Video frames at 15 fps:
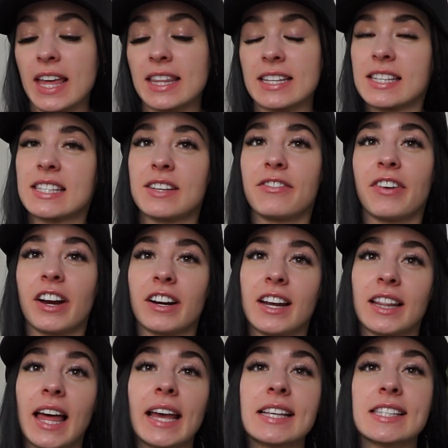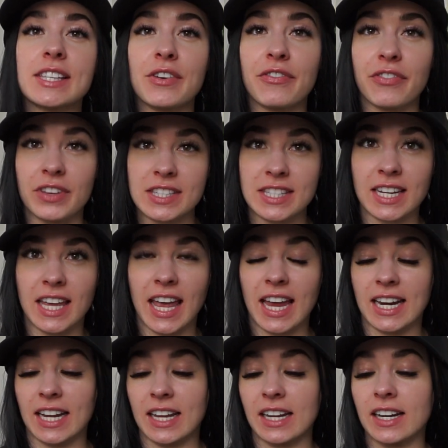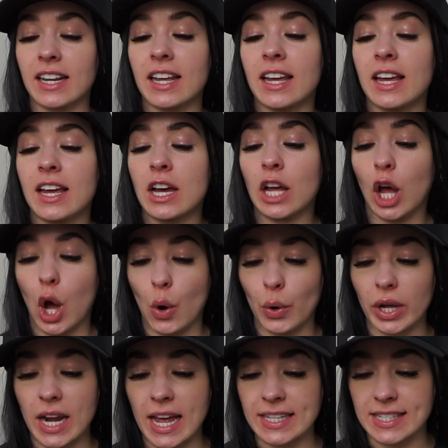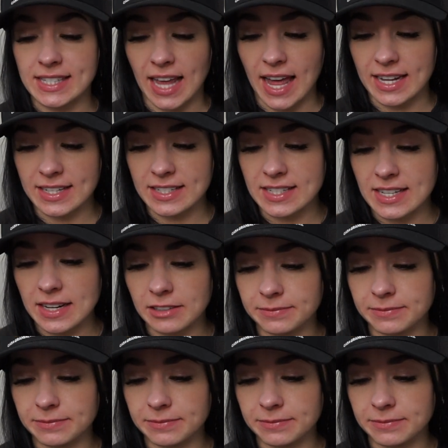This is a very like sophisticated coconut scent.